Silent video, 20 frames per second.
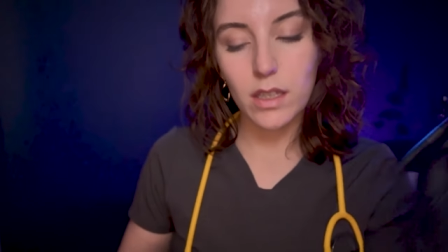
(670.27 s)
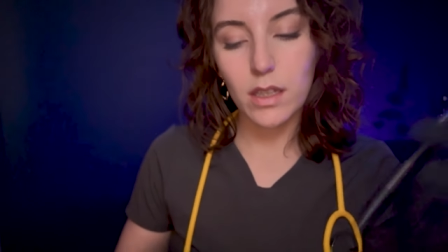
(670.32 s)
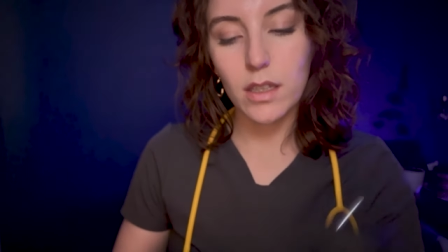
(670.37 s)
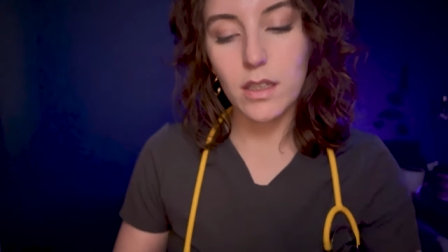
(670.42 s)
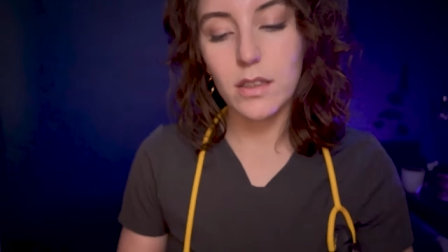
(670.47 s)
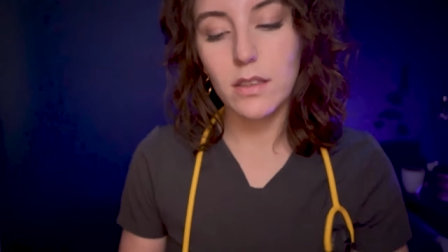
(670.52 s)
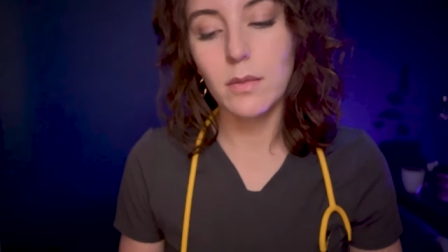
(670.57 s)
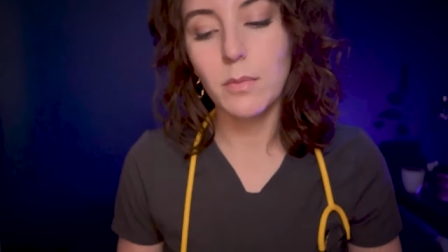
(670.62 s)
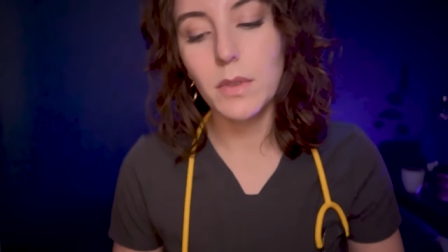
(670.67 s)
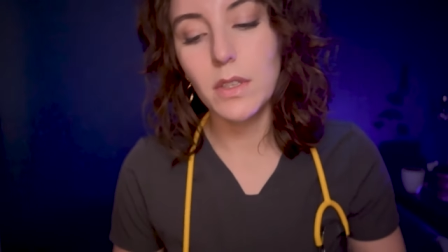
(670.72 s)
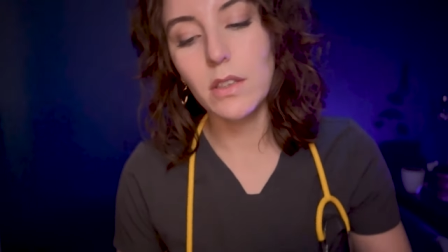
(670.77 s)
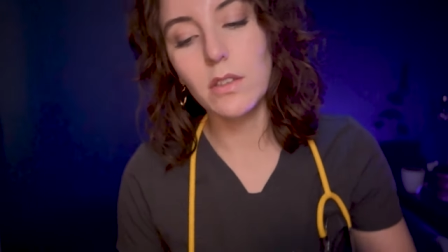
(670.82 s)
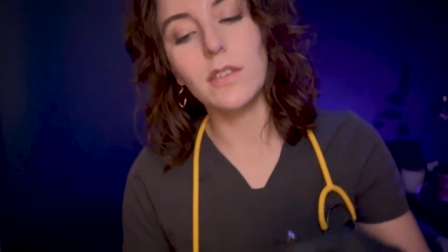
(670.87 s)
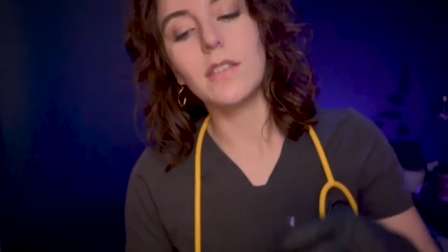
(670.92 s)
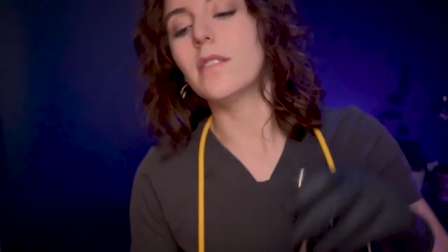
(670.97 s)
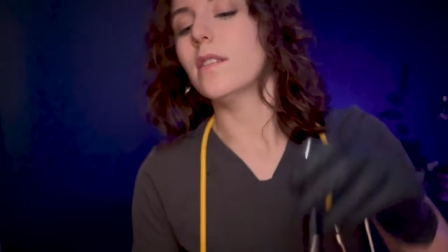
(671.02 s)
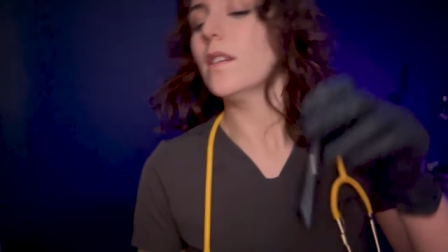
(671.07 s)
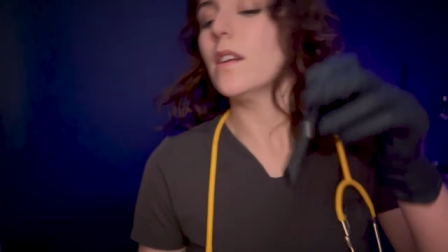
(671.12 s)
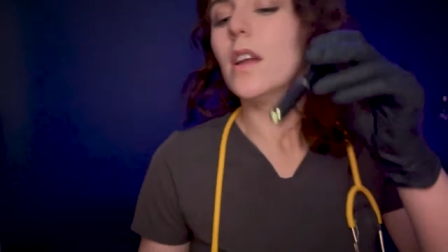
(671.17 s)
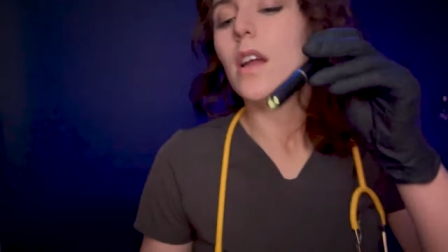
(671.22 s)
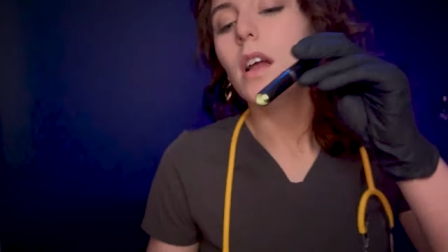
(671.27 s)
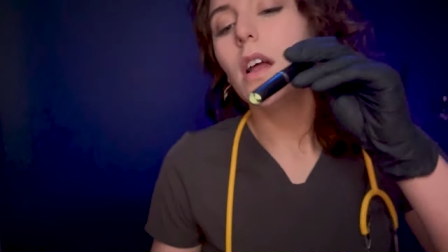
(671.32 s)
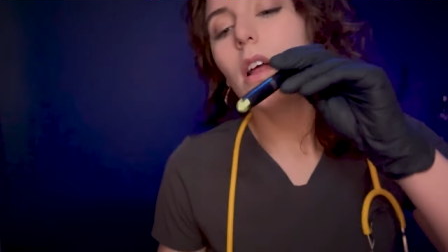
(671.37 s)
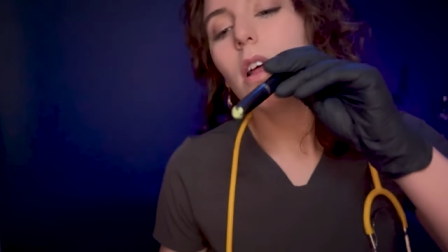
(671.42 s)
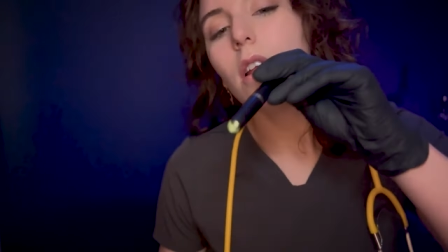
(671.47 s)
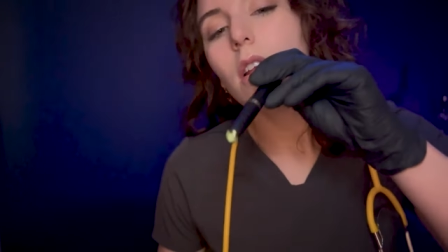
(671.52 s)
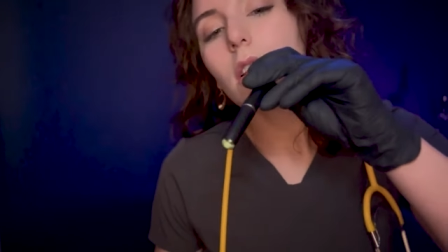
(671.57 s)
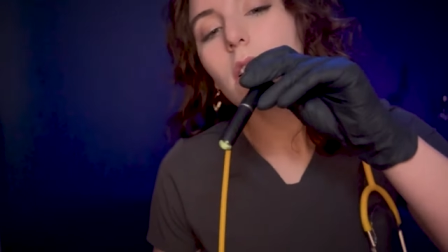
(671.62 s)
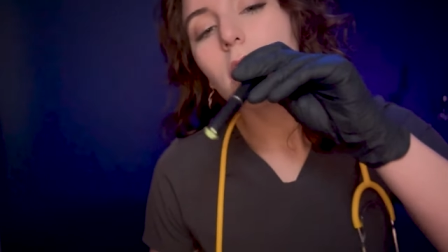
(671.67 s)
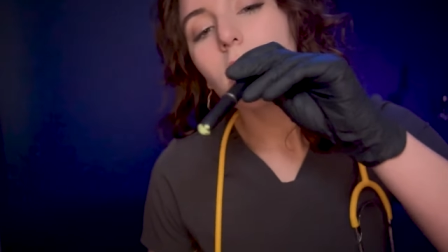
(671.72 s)
let me just
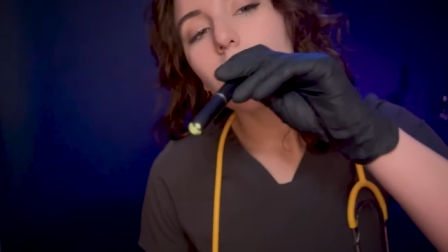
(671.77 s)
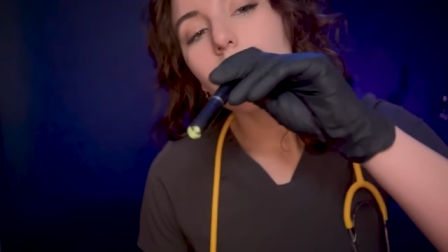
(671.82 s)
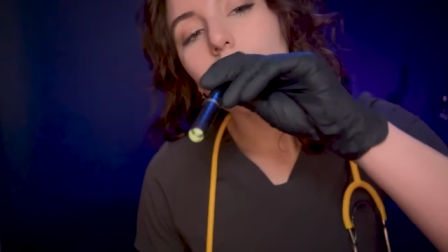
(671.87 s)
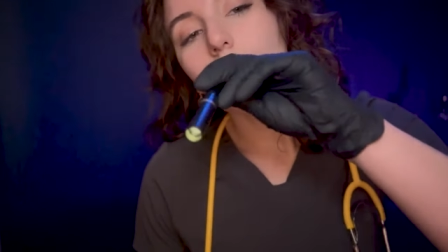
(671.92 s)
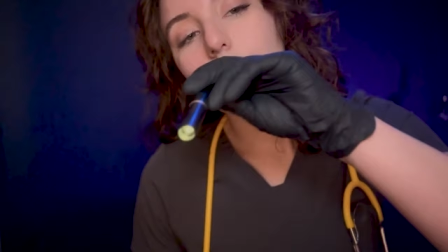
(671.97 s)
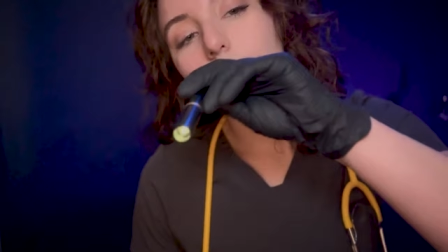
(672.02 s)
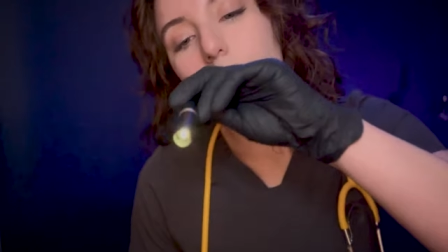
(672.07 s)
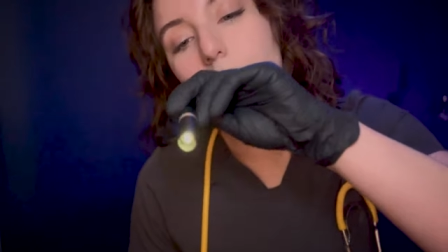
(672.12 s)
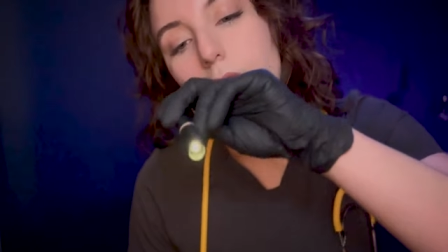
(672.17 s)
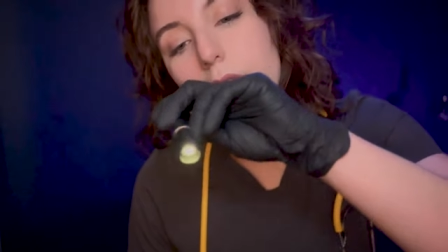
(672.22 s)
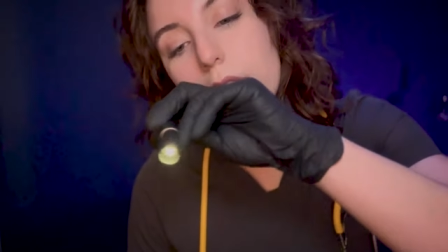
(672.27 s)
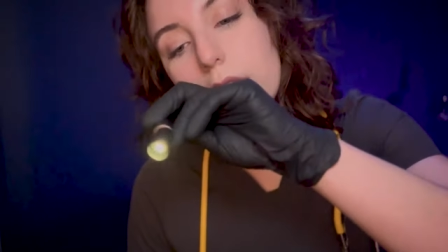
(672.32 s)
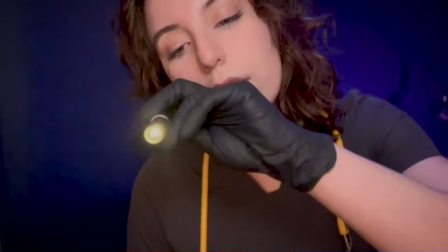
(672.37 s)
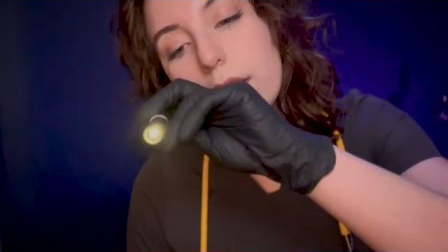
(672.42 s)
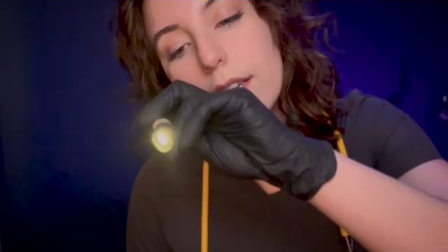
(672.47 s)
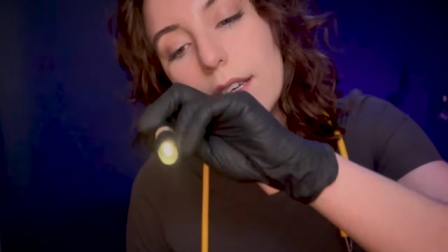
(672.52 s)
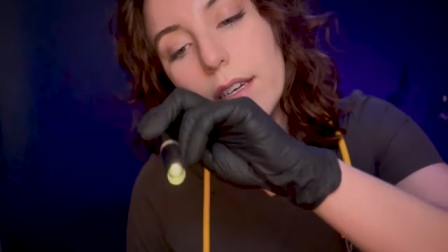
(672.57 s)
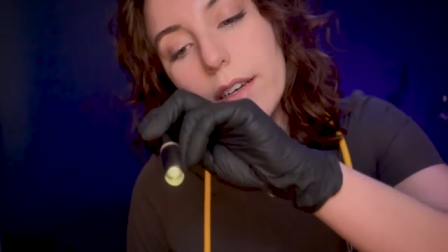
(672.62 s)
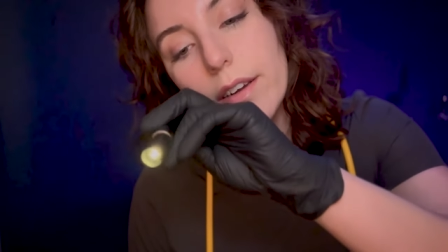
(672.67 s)
look over the